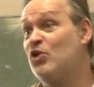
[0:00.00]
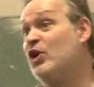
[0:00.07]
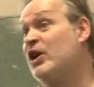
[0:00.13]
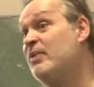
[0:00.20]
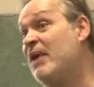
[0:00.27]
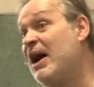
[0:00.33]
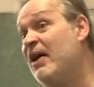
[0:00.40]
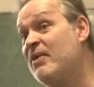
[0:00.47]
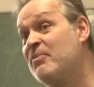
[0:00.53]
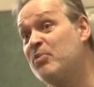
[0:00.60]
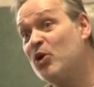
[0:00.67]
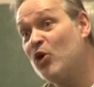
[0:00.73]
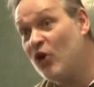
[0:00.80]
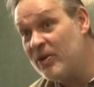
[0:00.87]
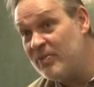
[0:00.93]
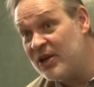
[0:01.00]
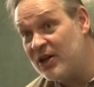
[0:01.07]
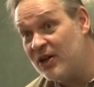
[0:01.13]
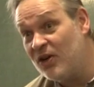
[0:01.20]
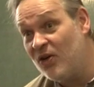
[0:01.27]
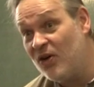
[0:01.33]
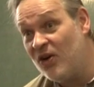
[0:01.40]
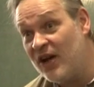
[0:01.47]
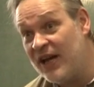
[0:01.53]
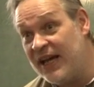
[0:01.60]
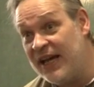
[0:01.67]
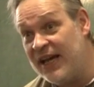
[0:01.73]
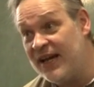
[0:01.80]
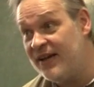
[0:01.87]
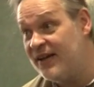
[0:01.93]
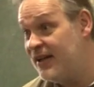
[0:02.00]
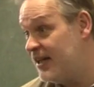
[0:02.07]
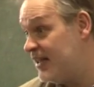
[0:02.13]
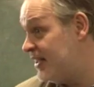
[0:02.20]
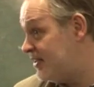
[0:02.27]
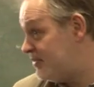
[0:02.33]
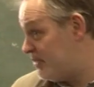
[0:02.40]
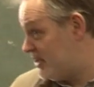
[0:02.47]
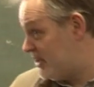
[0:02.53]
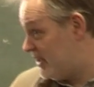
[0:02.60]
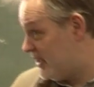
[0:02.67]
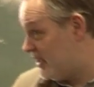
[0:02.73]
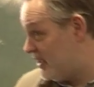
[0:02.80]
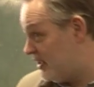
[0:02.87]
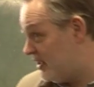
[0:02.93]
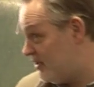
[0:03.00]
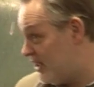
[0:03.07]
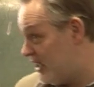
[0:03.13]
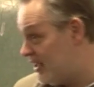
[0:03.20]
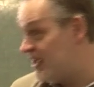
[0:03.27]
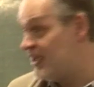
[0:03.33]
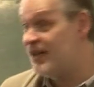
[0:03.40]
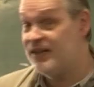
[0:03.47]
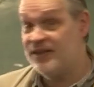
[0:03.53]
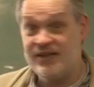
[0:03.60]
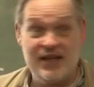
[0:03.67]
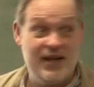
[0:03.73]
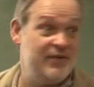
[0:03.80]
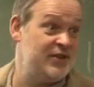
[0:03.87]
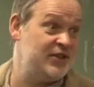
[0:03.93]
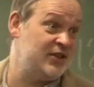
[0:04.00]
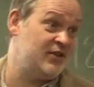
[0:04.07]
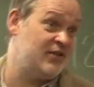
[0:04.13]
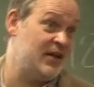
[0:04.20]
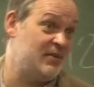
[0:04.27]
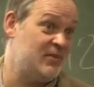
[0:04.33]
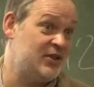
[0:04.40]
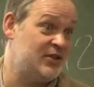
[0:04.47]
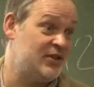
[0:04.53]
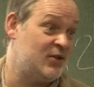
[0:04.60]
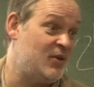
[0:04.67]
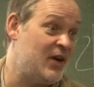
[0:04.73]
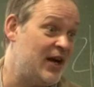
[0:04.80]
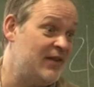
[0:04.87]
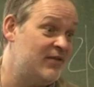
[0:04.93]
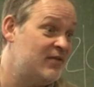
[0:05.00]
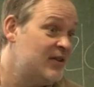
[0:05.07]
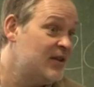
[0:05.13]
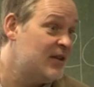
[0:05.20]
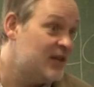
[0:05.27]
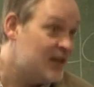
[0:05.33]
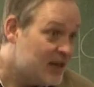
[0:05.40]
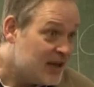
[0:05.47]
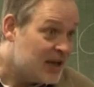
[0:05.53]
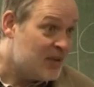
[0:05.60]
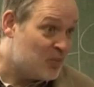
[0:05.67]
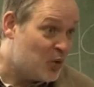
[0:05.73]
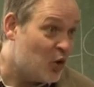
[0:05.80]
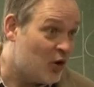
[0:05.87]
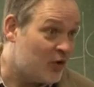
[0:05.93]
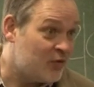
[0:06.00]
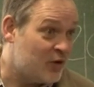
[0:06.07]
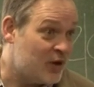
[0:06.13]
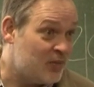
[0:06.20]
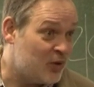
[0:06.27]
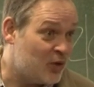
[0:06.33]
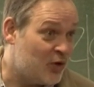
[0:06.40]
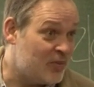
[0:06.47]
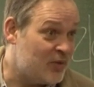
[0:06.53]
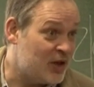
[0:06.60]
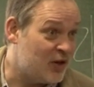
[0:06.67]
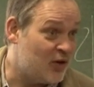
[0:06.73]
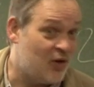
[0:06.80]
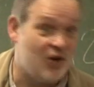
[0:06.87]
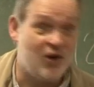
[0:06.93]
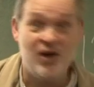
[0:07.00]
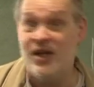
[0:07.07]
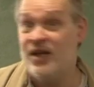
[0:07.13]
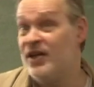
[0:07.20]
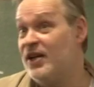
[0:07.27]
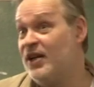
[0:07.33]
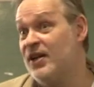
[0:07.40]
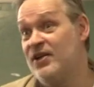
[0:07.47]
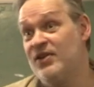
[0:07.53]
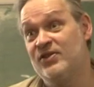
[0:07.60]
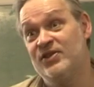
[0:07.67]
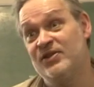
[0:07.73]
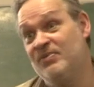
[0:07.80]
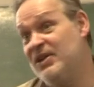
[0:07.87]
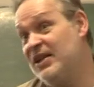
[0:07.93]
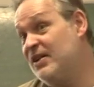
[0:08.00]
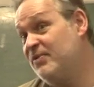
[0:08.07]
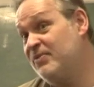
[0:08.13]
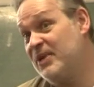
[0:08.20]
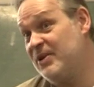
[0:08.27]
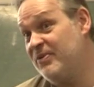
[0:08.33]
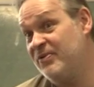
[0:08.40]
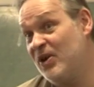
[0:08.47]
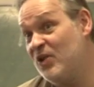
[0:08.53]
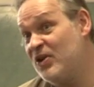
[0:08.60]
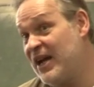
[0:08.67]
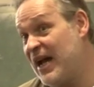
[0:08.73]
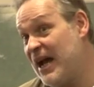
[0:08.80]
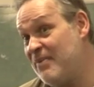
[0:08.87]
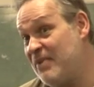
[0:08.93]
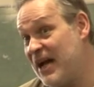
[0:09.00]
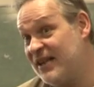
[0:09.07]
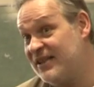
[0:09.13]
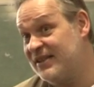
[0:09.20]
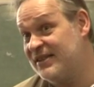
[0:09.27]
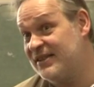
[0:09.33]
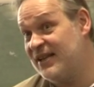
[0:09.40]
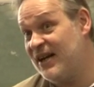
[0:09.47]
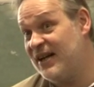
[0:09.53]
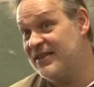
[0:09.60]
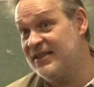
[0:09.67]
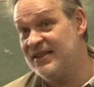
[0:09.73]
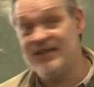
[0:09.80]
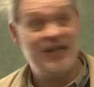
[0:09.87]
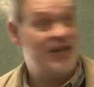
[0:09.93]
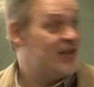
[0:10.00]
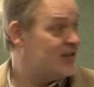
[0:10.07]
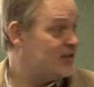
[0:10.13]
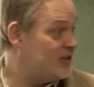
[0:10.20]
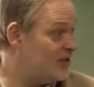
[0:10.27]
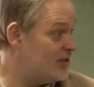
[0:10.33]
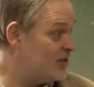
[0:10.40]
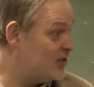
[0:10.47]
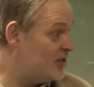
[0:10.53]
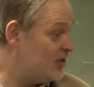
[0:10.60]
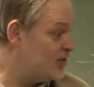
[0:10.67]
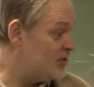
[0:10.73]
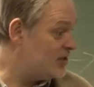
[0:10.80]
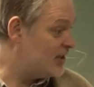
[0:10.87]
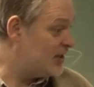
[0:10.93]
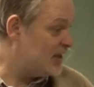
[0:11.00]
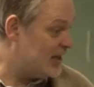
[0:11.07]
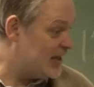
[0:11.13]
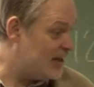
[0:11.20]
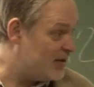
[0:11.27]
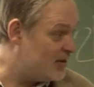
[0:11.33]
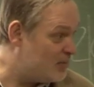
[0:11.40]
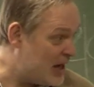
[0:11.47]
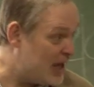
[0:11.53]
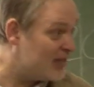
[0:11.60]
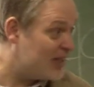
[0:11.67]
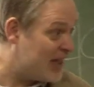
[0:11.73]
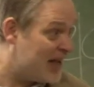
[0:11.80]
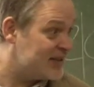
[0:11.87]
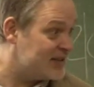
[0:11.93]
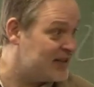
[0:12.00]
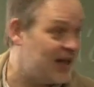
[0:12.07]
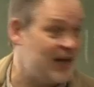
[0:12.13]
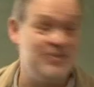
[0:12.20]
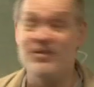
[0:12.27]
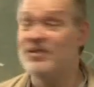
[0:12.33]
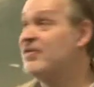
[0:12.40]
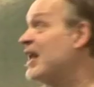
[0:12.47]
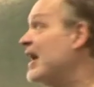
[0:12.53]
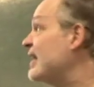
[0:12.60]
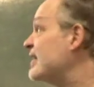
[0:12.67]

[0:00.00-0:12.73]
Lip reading: We're talking about employment law here in this particular unit. Service agreements are quite important for employment law. You're going to do some little bit of vocab exercises so the students are clear about that type of